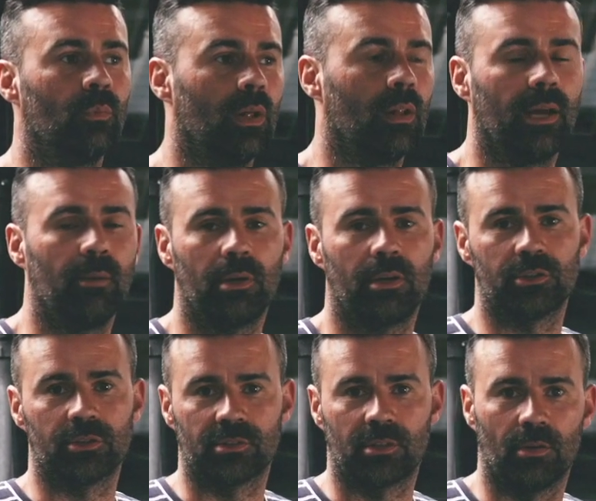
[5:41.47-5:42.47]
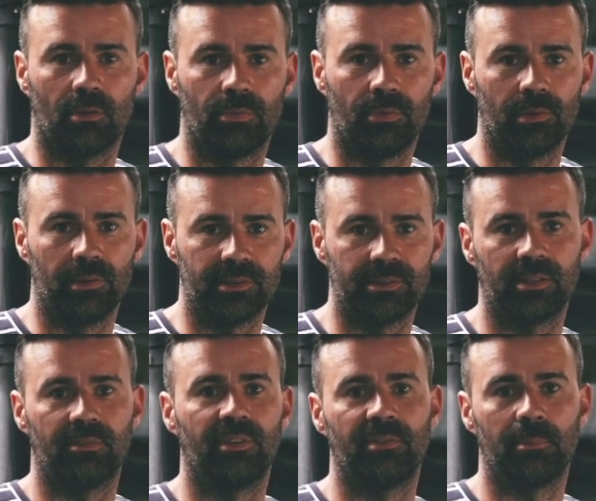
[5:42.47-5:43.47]
Well, how about I just go through the list
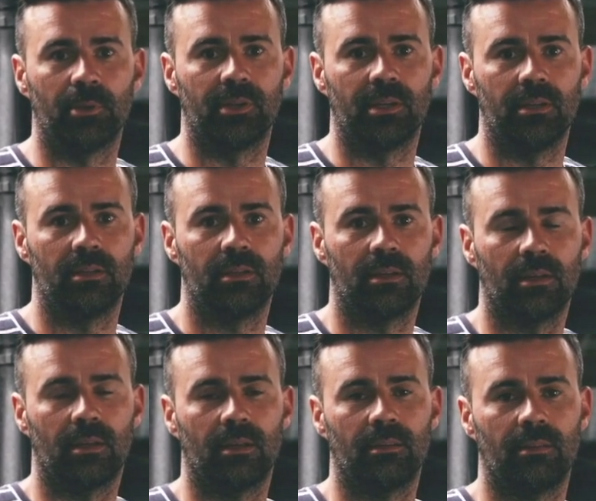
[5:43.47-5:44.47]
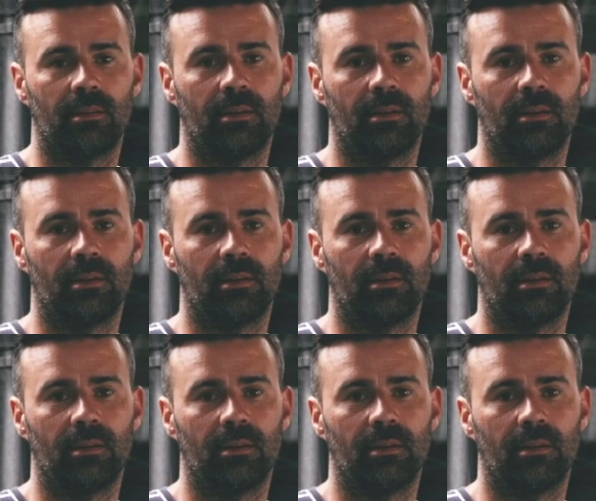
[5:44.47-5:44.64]
of everybody and